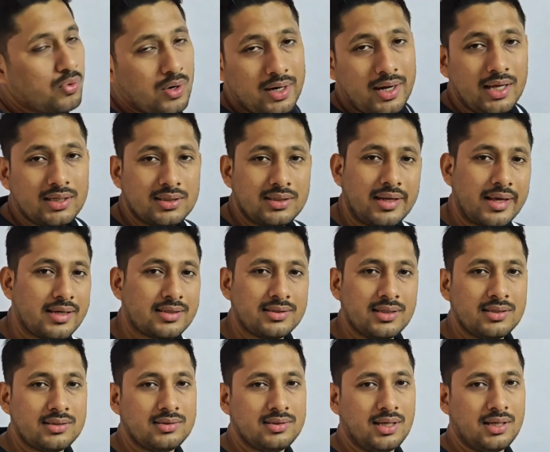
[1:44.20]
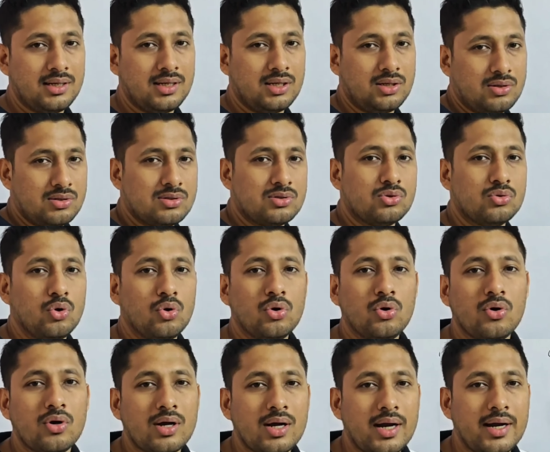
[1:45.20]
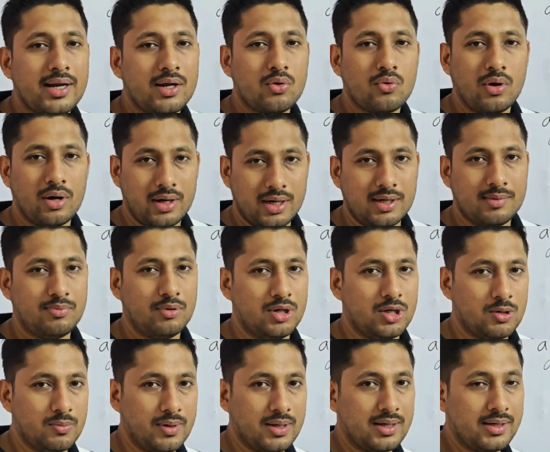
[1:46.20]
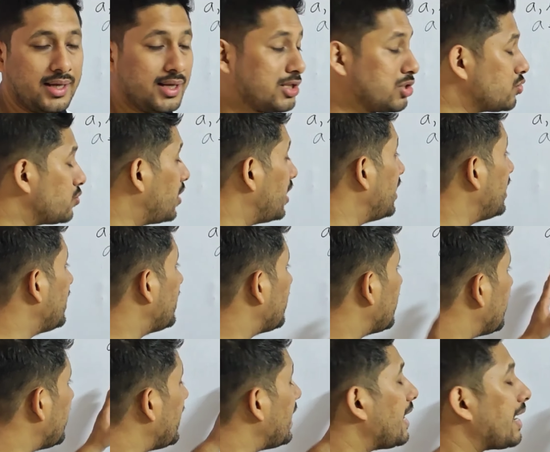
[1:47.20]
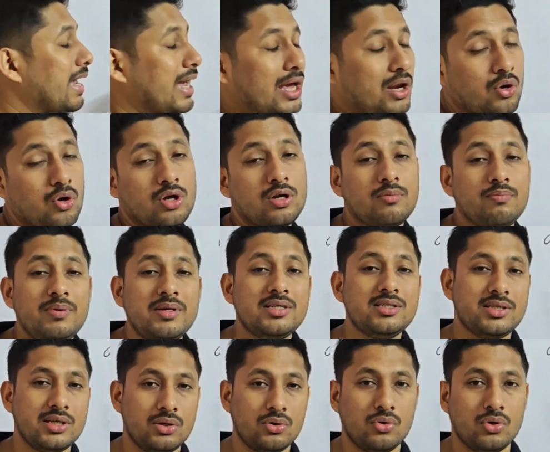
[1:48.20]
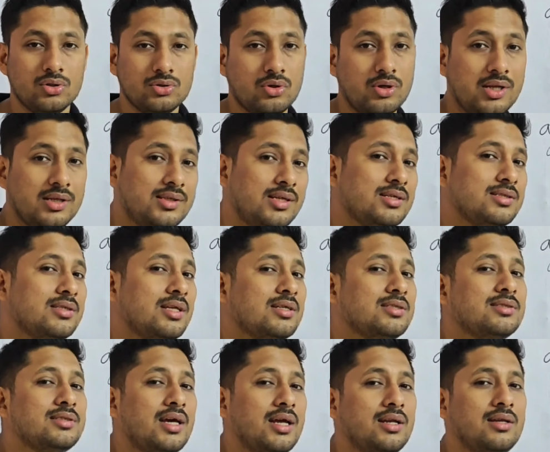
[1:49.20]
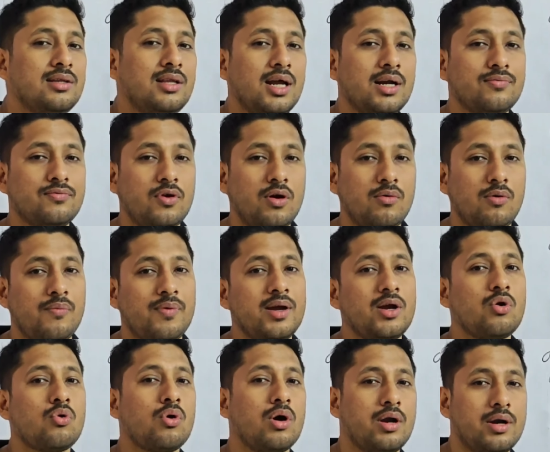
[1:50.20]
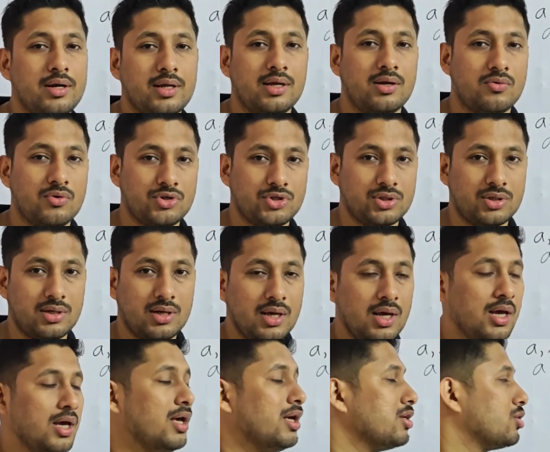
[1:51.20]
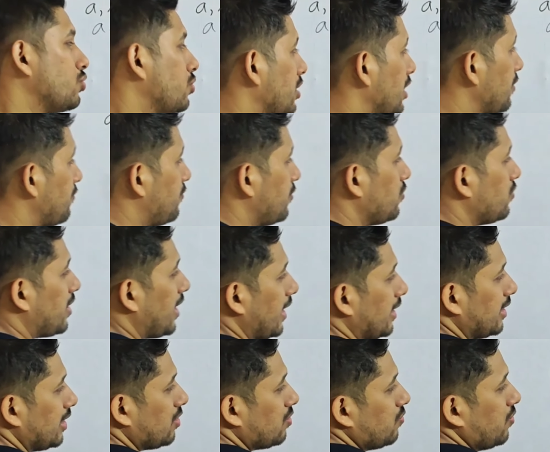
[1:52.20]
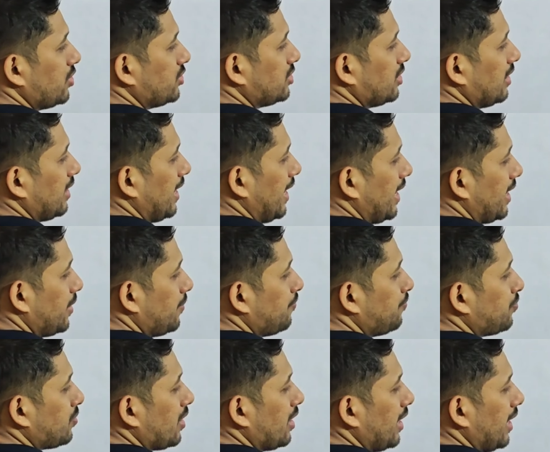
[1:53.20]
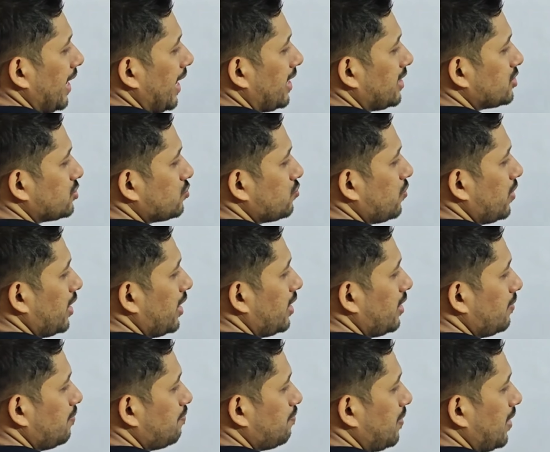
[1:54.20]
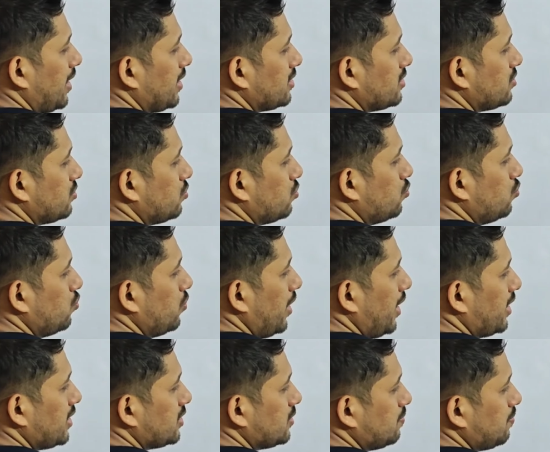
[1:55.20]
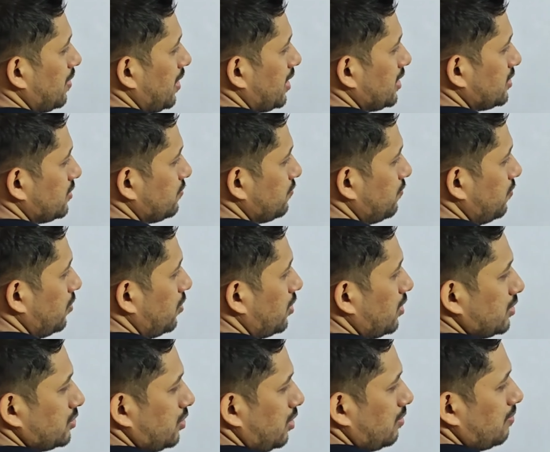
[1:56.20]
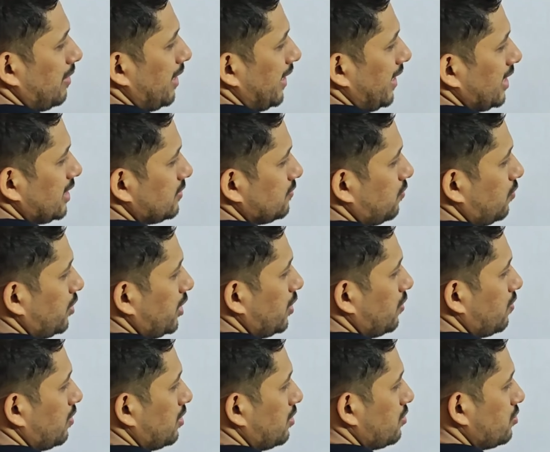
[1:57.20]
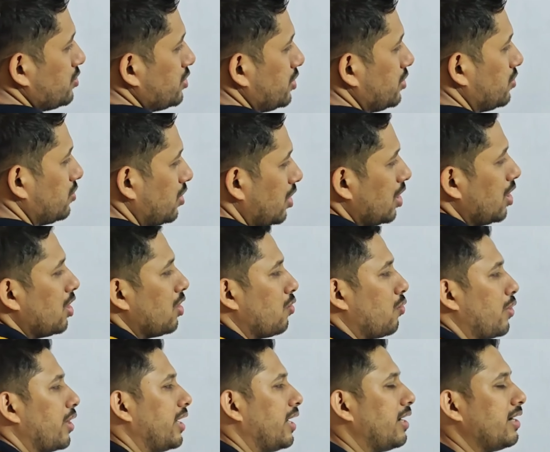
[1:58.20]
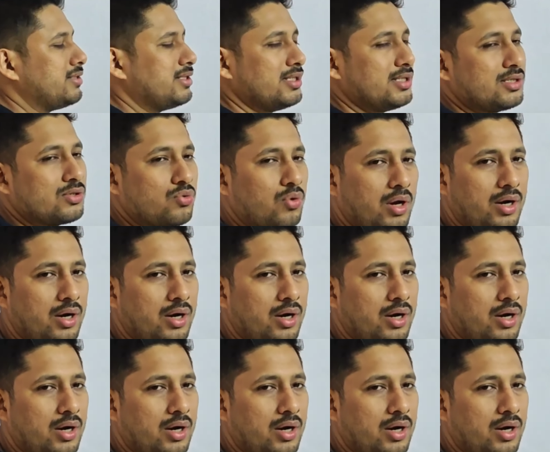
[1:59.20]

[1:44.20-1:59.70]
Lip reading: square doesn't exist, then it is no longer a quadratic polynomial. That's why a cannot be 0. So this is the standard form of a quadratic equation. So if you get a question like x squared plus 2x plus 4 or minus 4 equal to 0, whether this is